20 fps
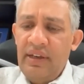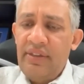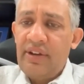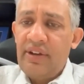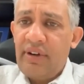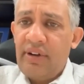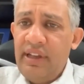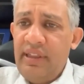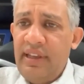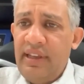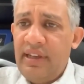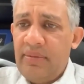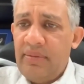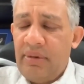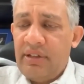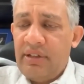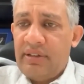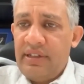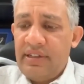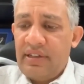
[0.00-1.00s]
The great thing
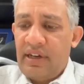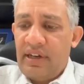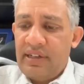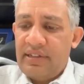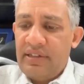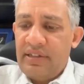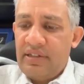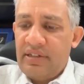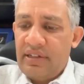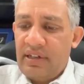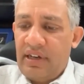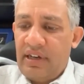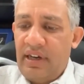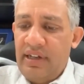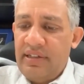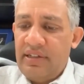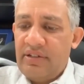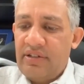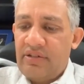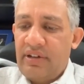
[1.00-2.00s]
about these oxygen
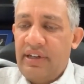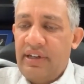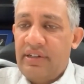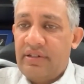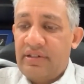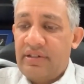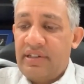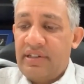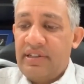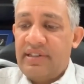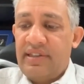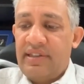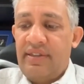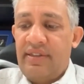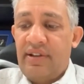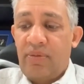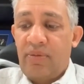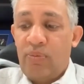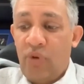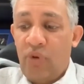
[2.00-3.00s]
concentrators is
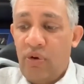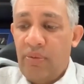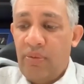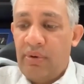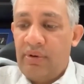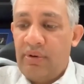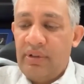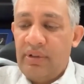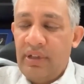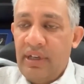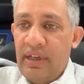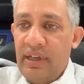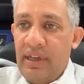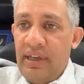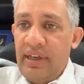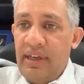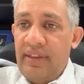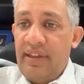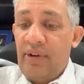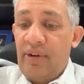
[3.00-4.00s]
they're mobile.
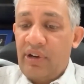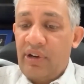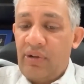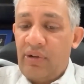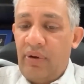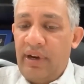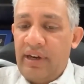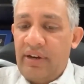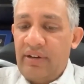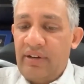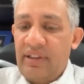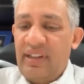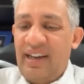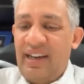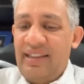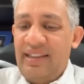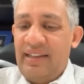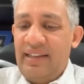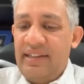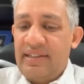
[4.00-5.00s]
They require a
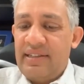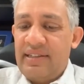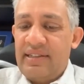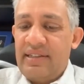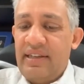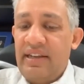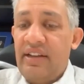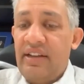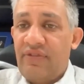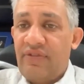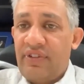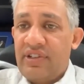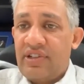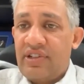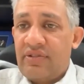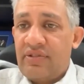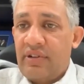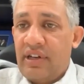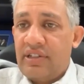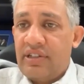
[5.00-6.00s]
lot less
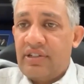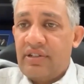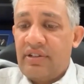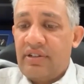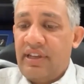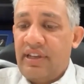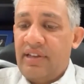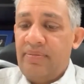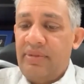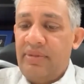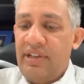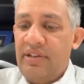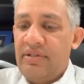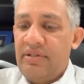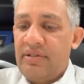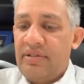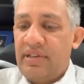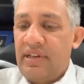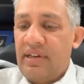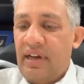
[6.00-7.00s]
infrastructure. They can be
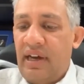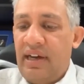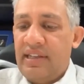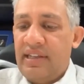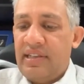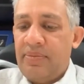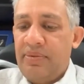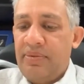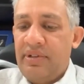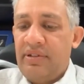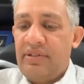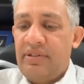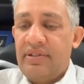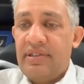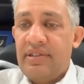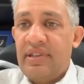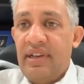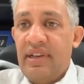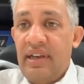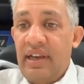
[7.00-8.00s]
used in
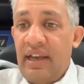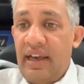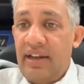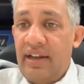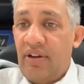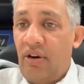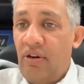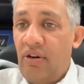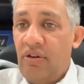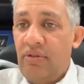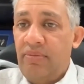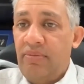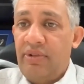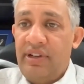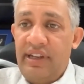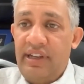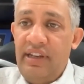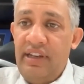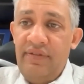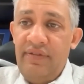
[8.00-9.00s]
hospitals, at home,
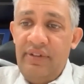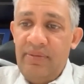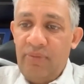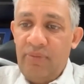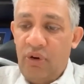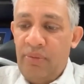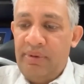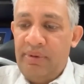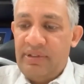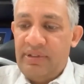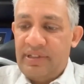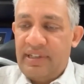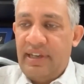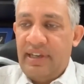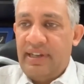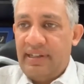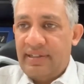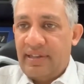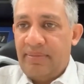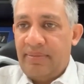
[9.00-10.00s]
and even mobile
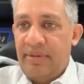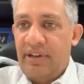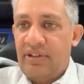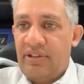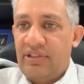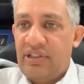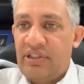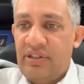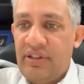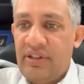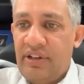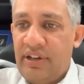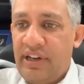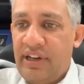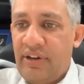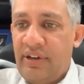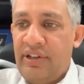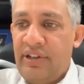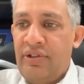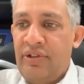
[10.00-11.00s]
settings. I'm sure you're
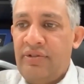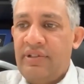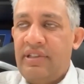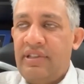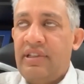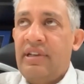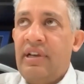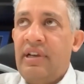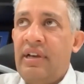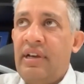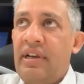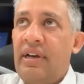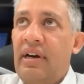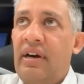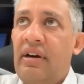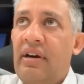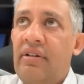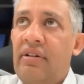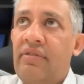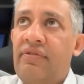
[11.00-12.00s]
hearing news
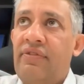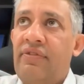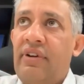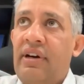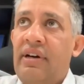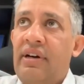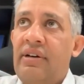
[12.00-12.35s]
of